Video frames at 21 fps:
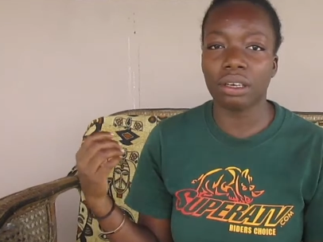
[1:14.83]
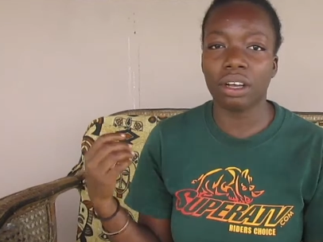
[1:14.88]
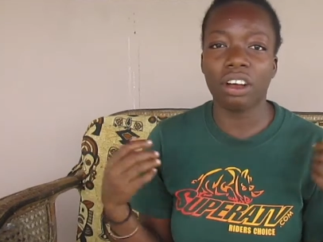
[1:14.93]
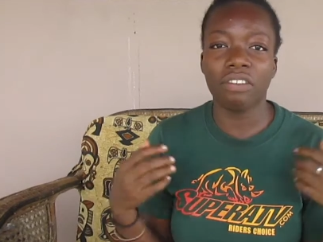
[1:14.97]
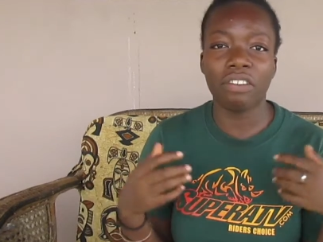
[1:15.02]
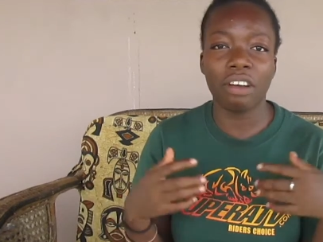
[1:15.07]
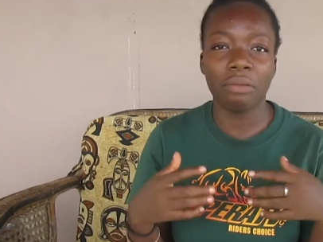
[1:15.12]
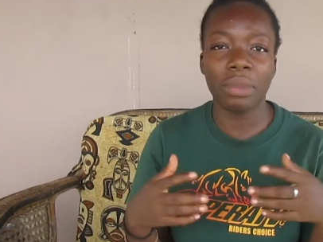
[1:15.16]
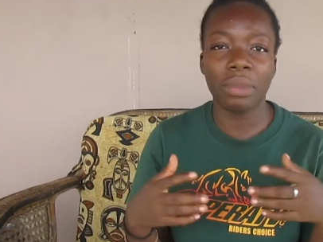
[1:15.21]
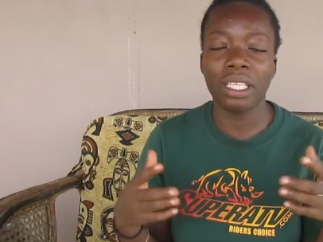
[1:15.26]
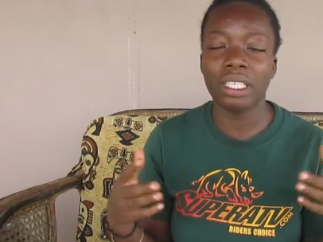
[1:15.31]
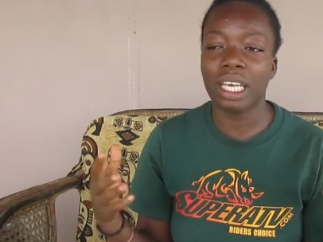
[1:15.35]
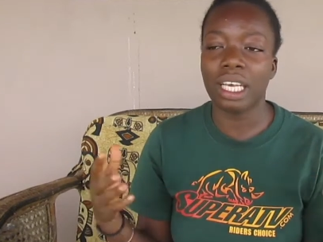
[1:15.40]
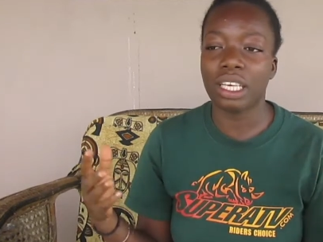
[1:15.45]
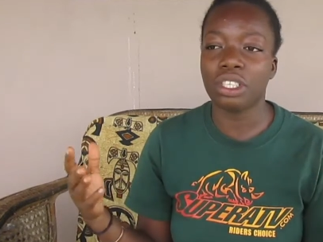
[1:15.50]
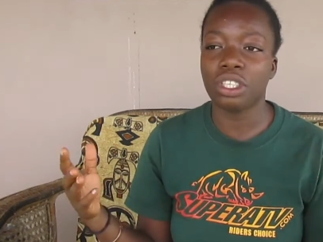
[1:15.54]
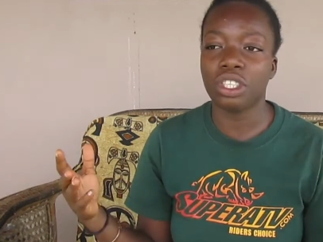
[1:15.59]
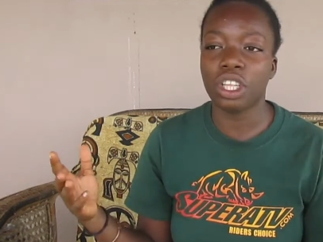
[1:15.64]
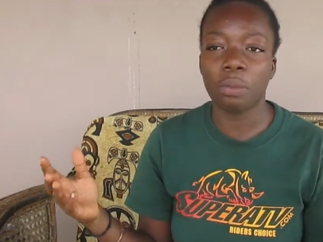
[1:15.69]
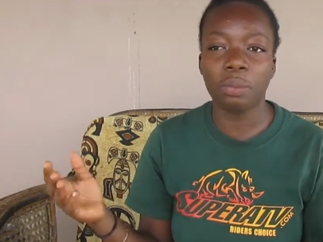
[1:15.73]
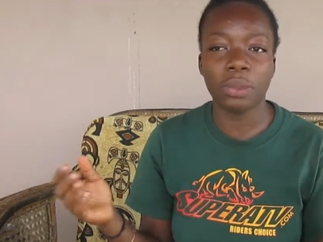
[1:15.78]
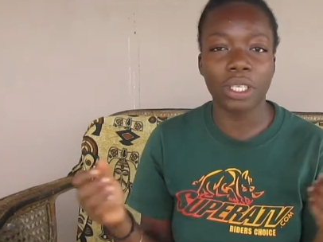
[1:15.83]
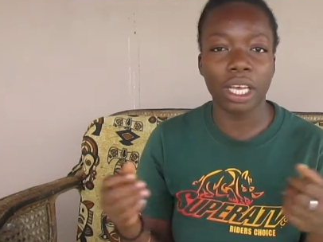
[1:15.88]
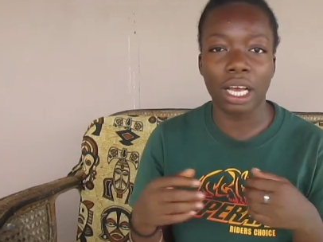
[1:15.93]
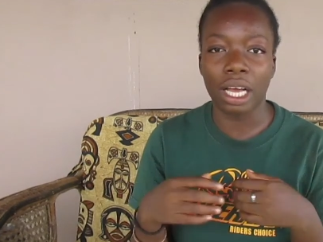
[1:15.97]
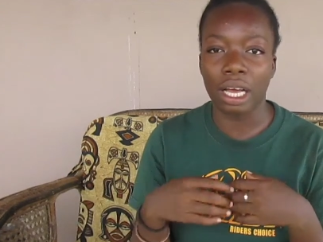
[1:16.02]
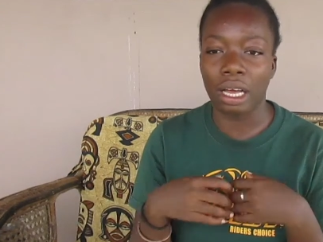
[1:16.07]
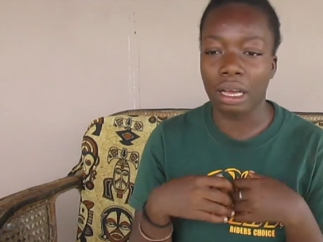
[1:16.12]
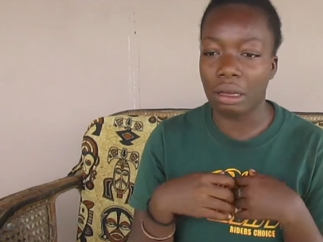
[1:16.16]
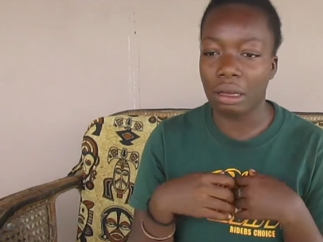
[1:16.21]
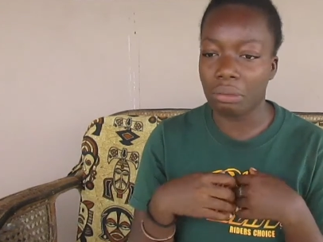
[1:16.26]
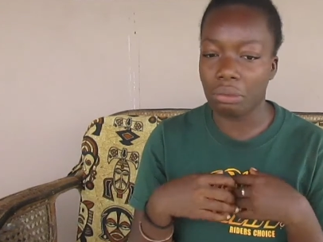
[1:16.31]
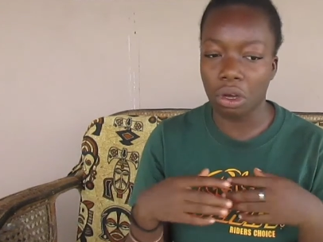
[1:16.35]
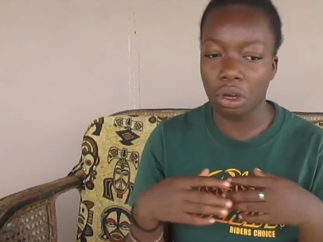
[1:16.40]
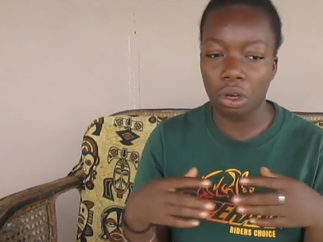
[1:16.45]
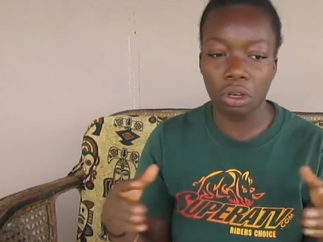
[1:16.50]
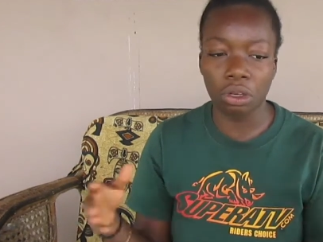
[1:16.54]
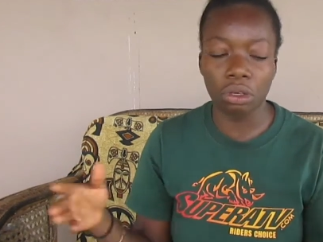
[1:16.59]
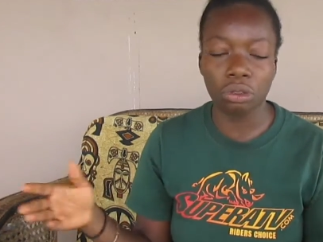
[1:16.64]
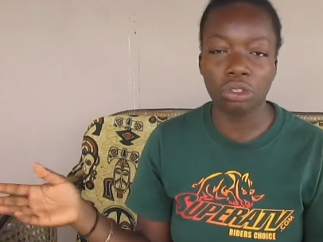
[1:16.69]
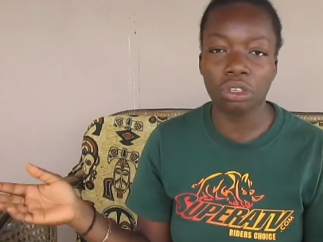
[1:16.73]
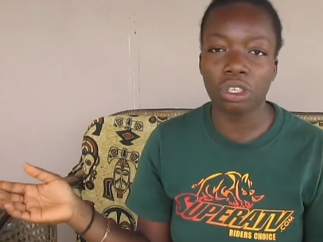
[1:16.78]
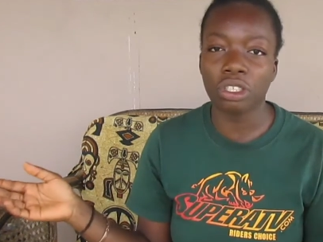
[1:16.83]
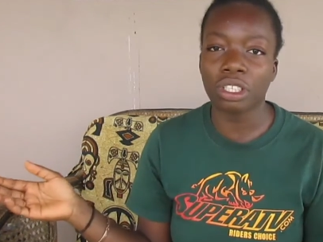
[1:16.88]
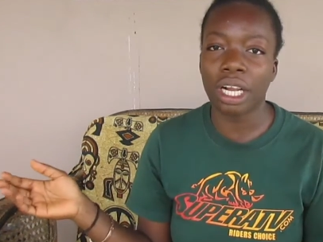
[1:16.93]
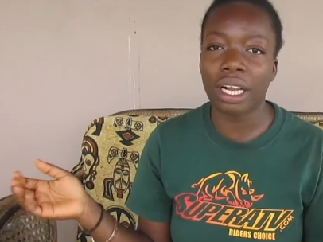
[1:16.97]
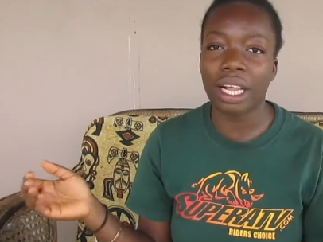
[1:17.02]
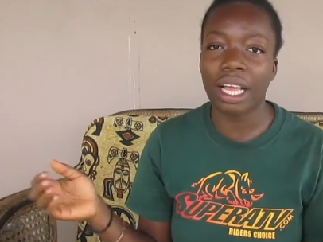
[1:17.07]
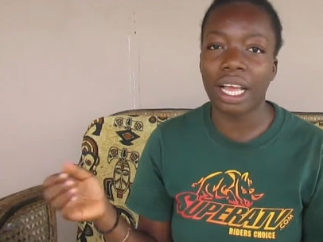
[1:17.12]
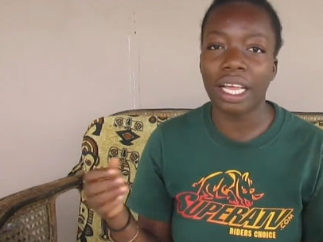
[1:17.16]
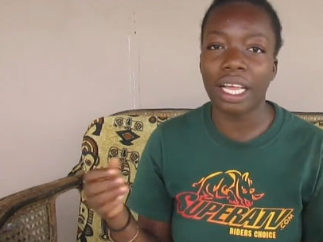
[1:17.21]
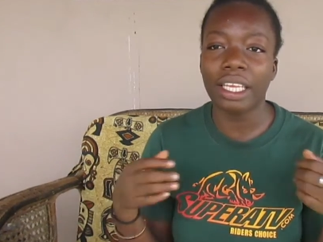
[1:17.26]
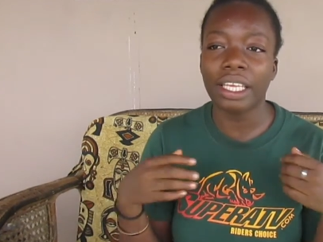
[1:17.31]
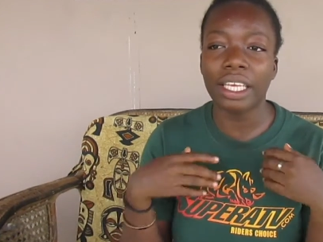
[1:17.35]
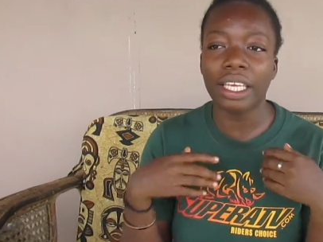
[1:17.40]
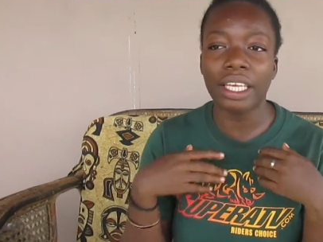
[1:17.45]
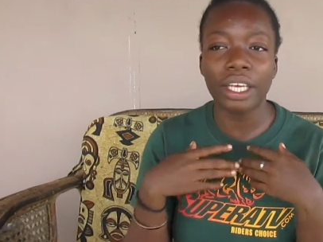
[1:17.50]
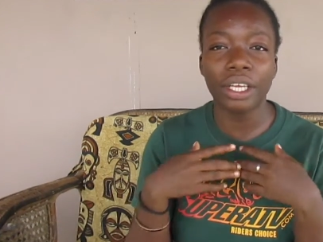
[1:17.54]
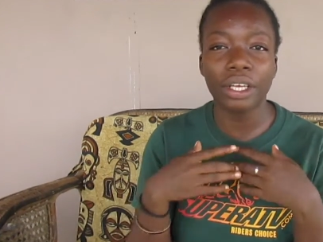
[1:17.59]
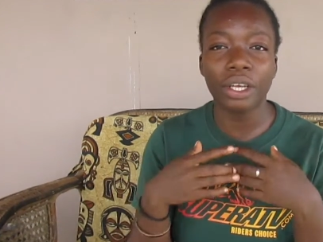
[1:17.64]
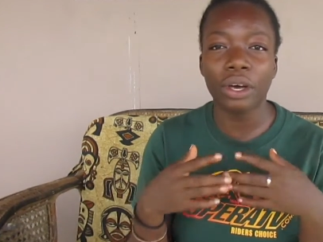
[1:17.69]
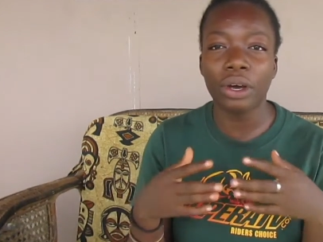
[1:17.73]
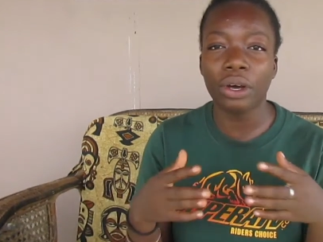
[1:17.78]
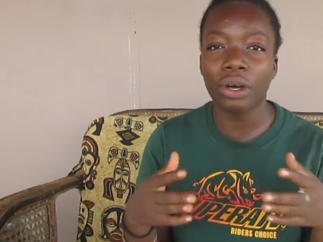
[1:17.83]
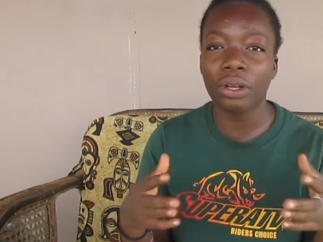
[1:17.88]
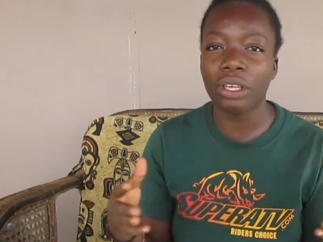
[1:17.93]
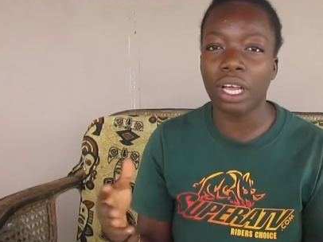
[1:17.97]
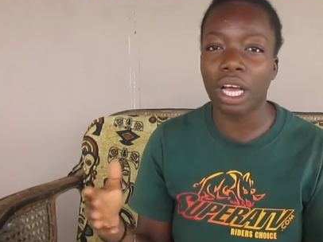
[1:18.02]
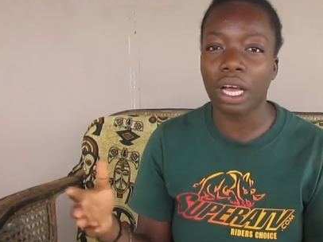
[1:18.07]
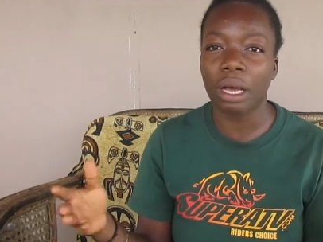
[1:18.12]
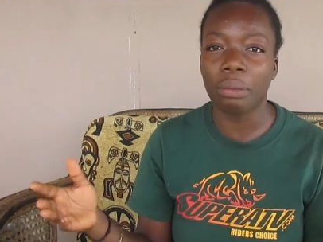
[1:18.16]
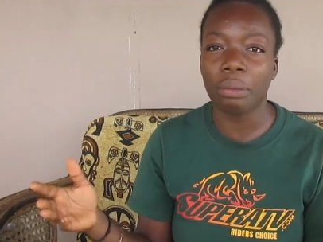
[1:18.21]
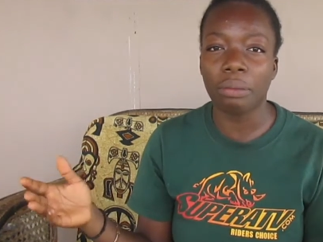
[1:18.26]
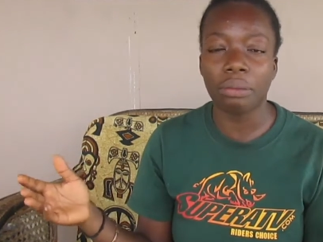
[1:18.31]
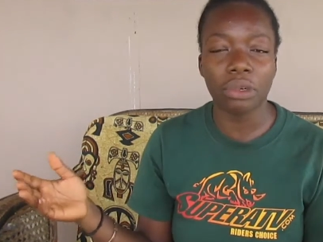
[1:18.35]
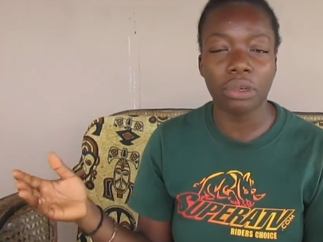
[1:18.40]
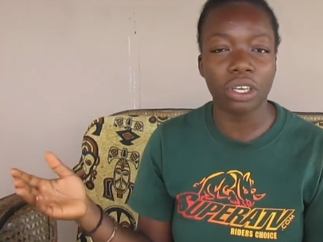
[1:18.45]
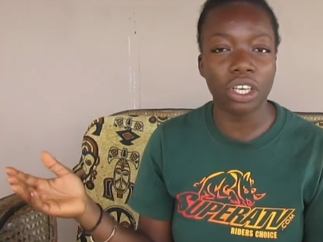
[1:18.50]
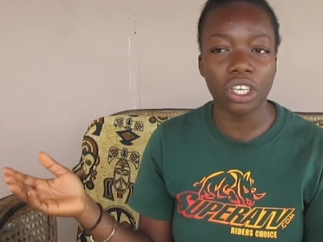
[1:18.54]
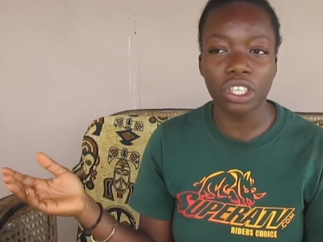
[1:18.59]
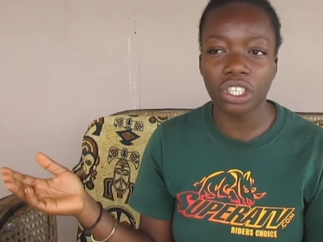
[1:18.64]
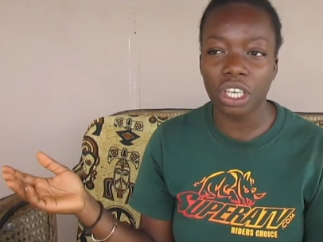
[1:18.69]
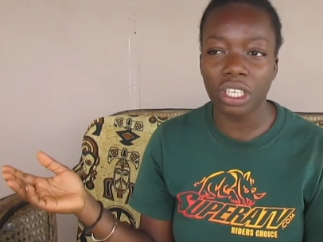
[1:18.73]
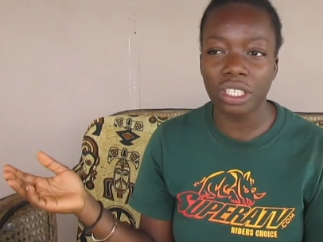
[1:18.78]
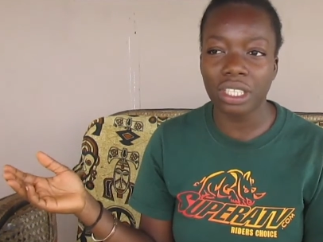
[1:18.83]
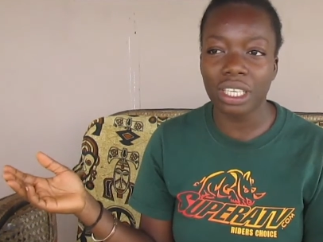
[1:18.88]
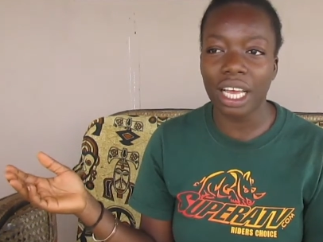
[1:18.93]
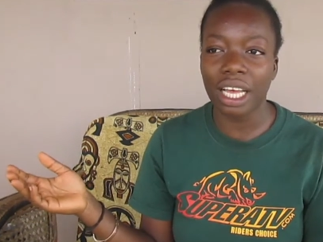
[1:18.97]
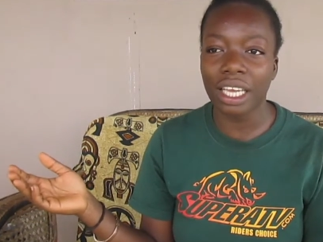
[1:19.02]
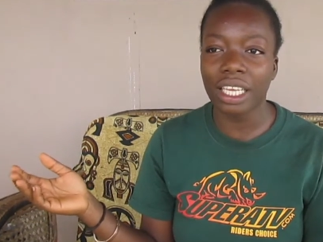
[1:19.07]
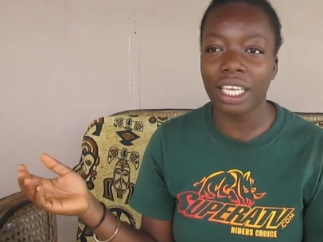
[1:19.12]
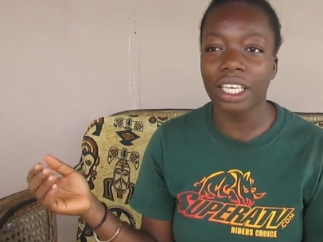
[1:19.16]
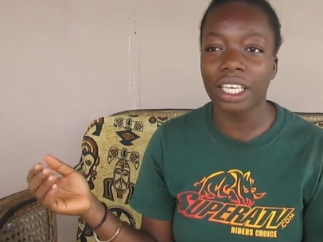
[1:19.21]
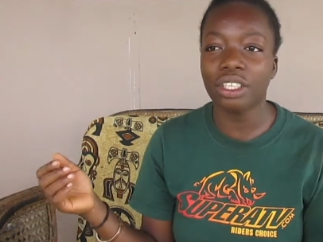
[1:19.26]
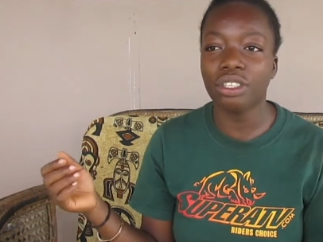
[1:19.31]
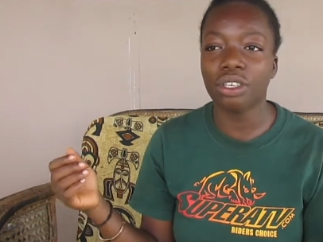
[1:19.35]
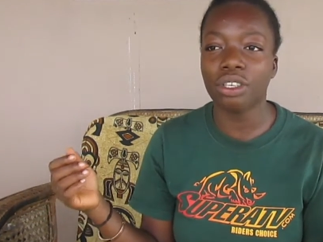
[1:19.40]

government has stopped all social gathering, all religious gathering.